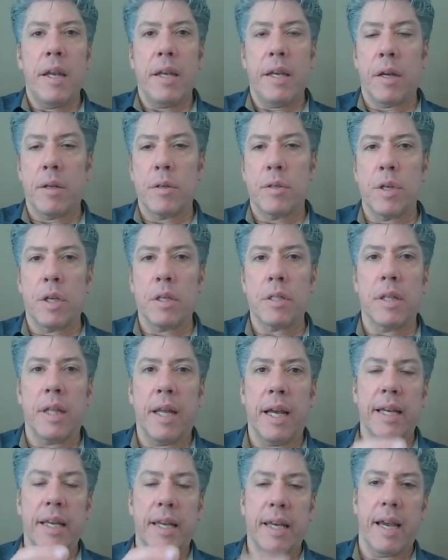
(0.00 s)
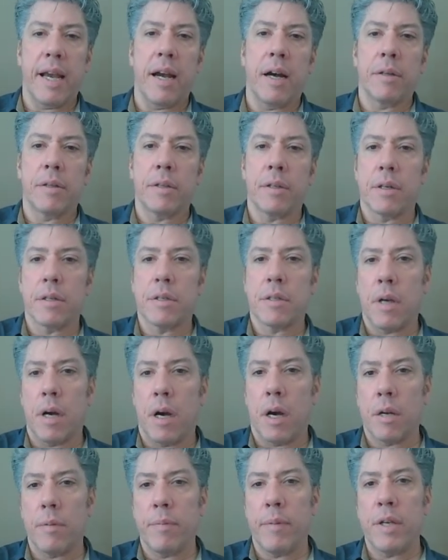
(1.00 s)
Now just like
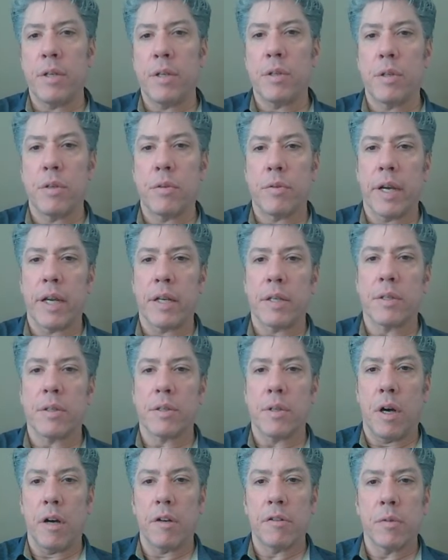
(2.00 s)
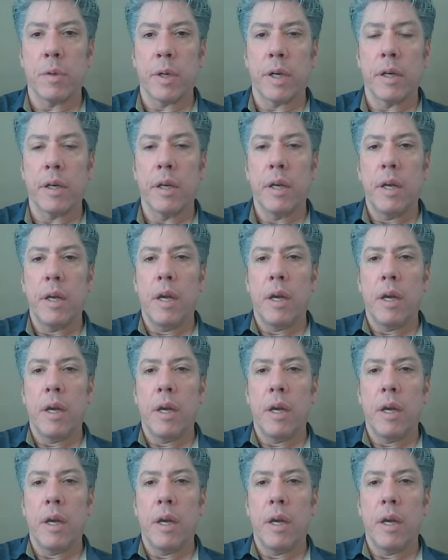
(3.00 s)
counters, Automation Direct software